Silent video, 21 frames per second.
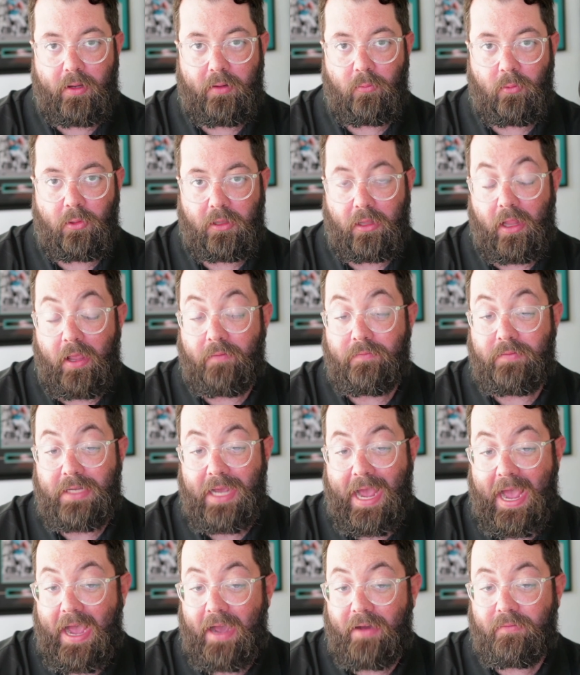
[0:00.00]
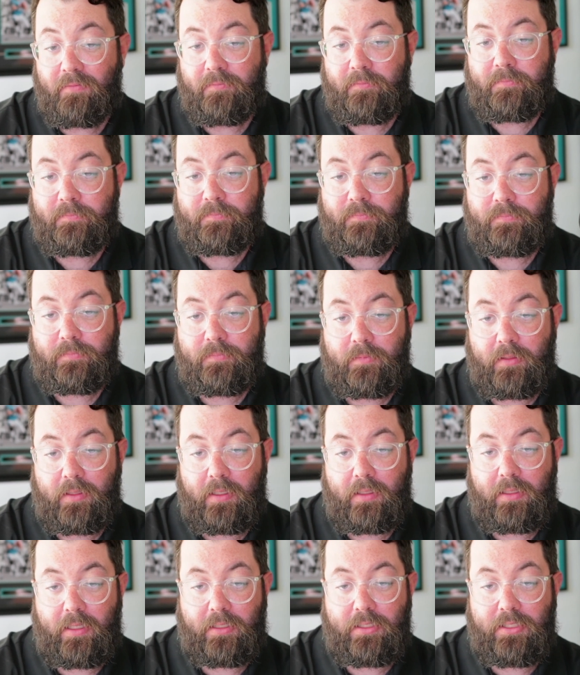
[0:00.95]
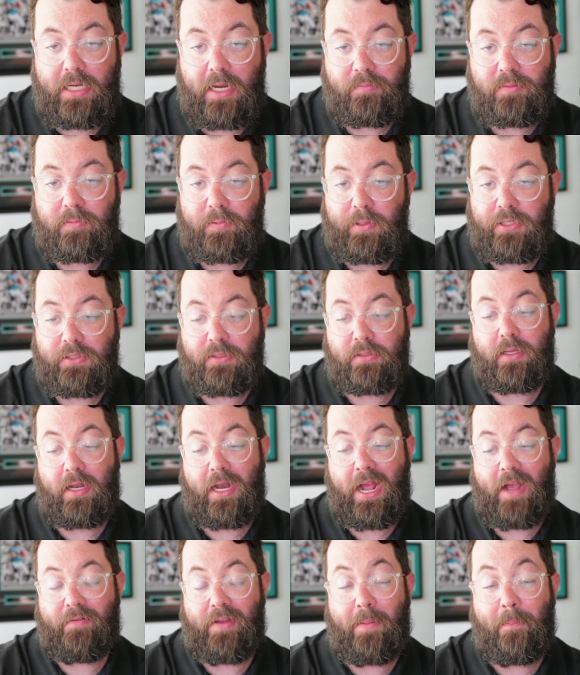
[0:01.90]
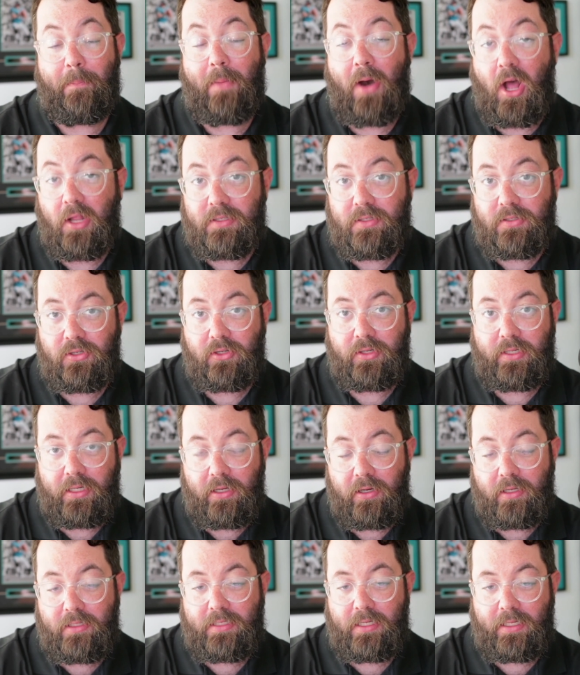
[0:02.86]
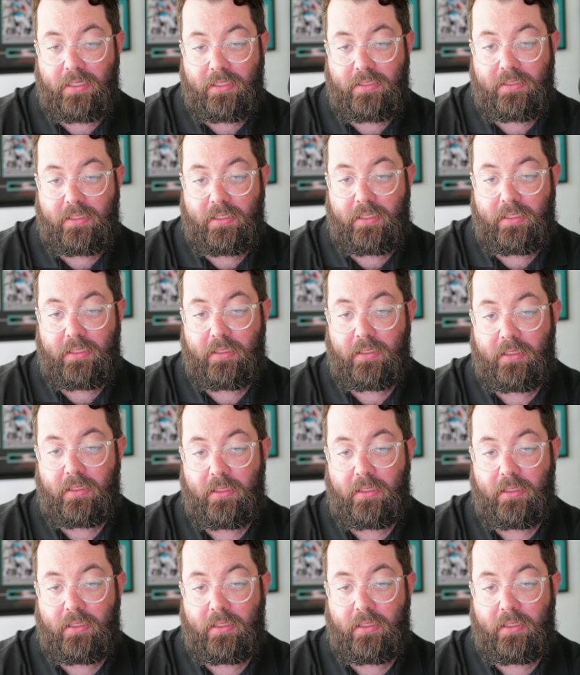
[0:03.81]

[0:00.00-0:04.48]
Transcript: would love to have. I think James Pierce is going to have a monster year at Tennessee,